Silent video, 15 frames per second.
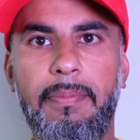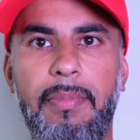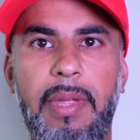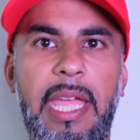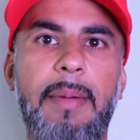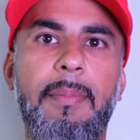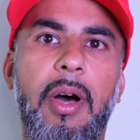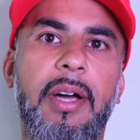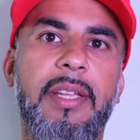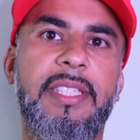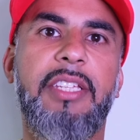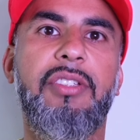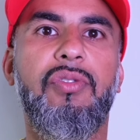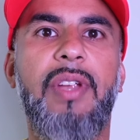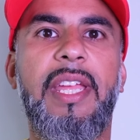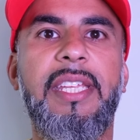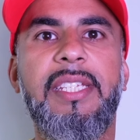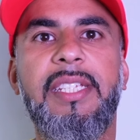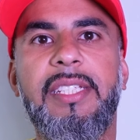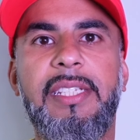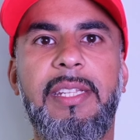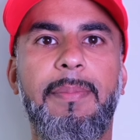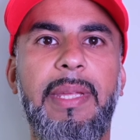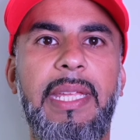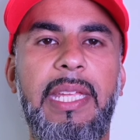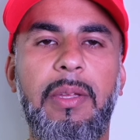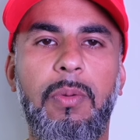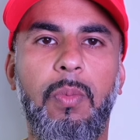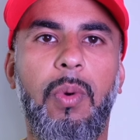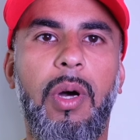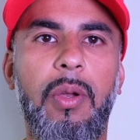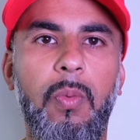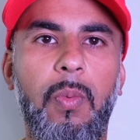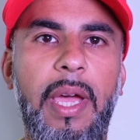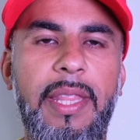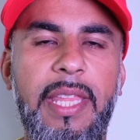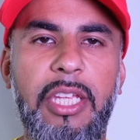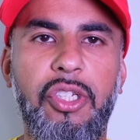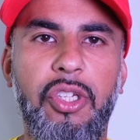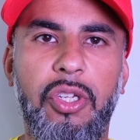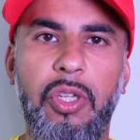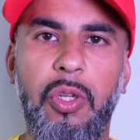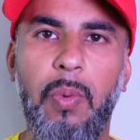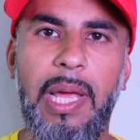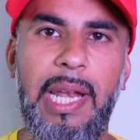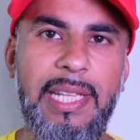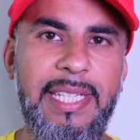earmarked this race to be one where they should do well.